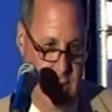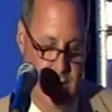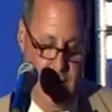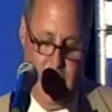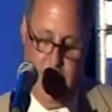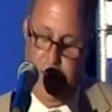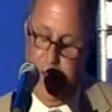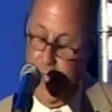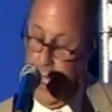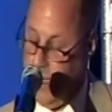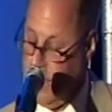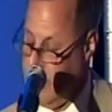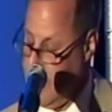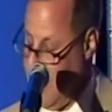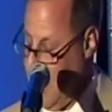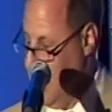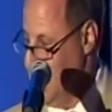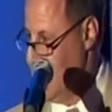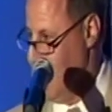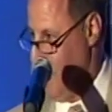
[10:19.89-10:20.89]
Well,
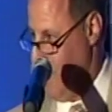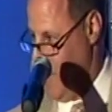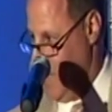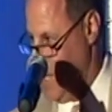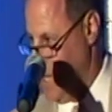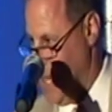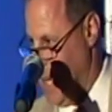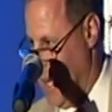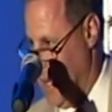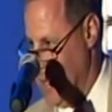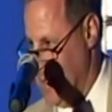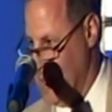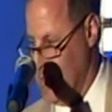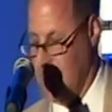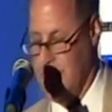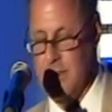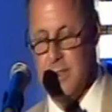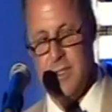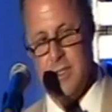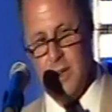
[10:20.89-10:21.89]
I was up for the challenge.
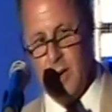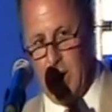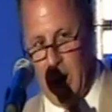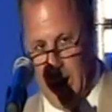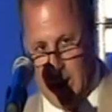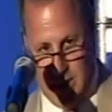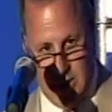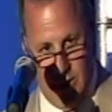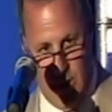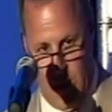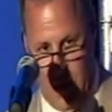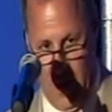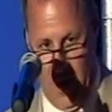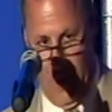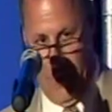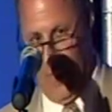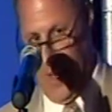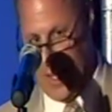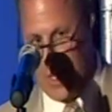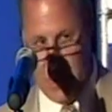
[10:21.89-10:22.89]
So I took
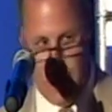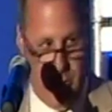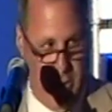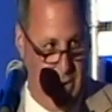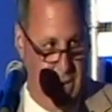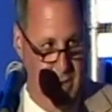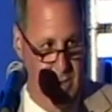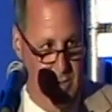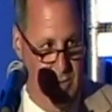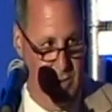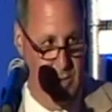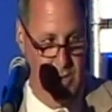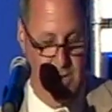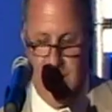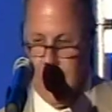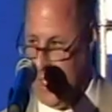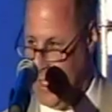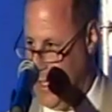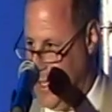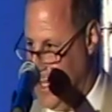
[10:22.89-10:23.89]
off. I sprinted through the
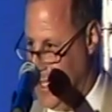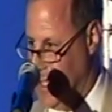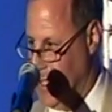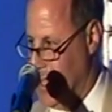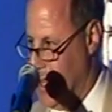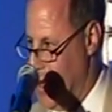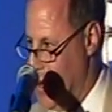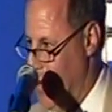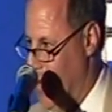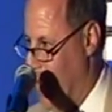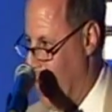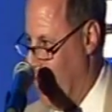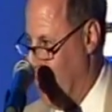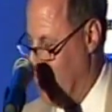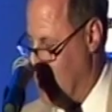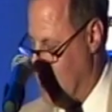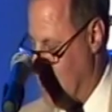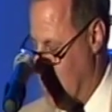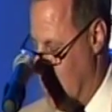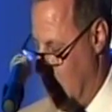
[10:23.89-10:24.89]
6 inches of new fallen
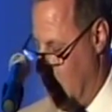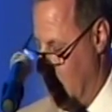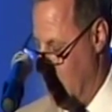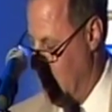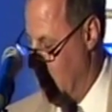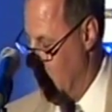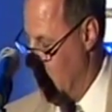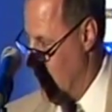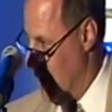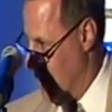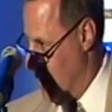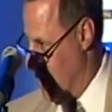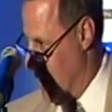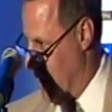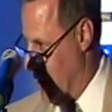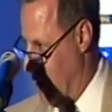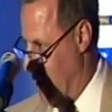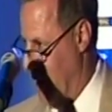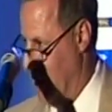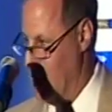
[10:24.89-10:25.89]
snow, and I
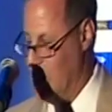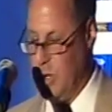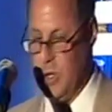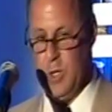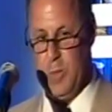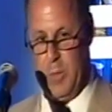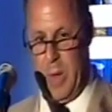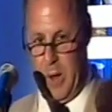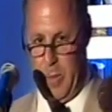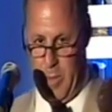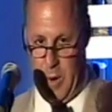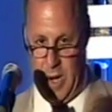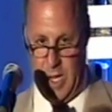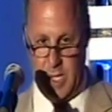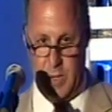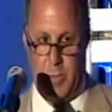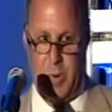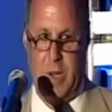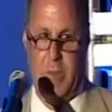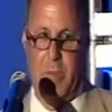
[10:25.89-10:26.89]
grabbed the newspaper, and I
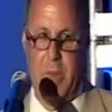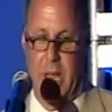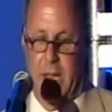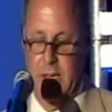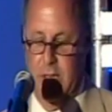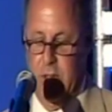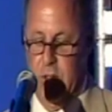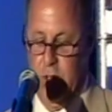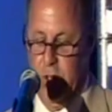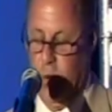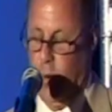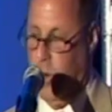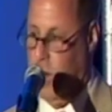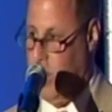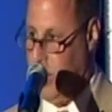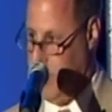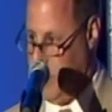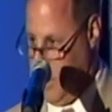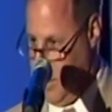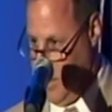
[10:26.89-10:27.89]
sprinted back to the door.
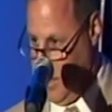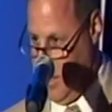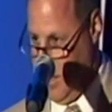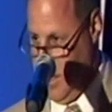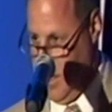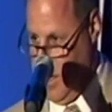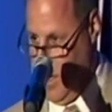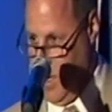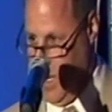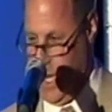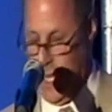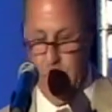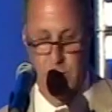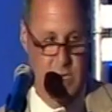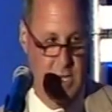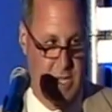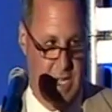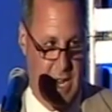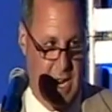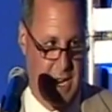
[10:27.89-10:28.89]
And he was
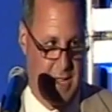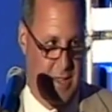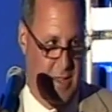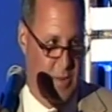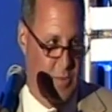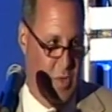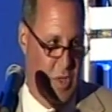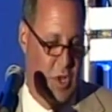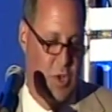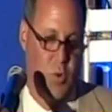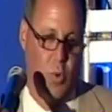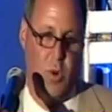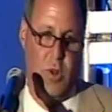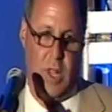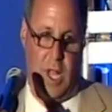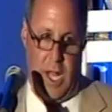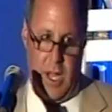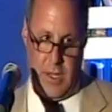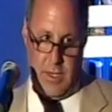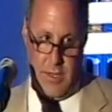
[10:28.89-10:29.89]
standing there with the door
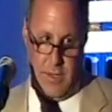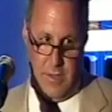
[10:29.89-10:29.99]
locked.